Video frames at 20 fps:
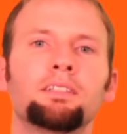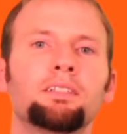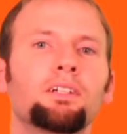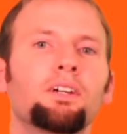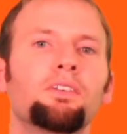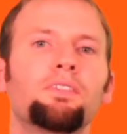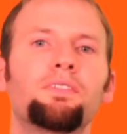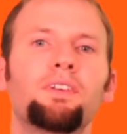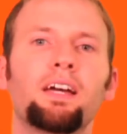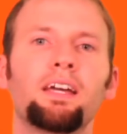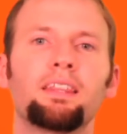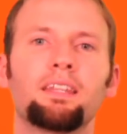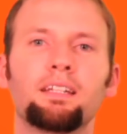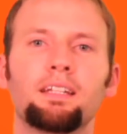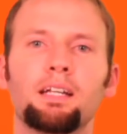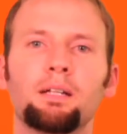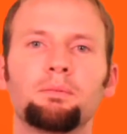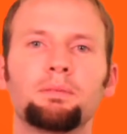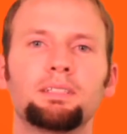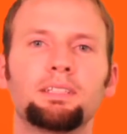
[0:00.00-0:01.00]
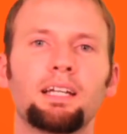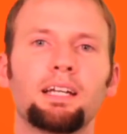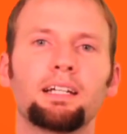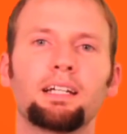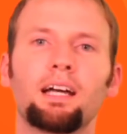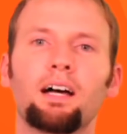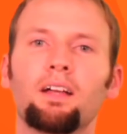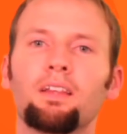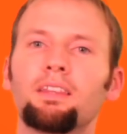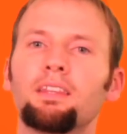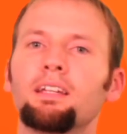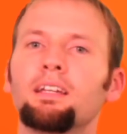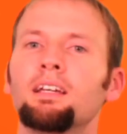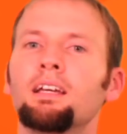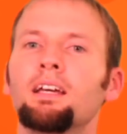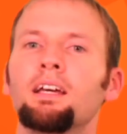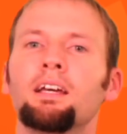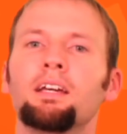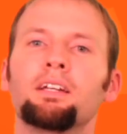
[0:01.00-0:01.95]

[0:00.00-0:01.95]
no faith in him staying healthy.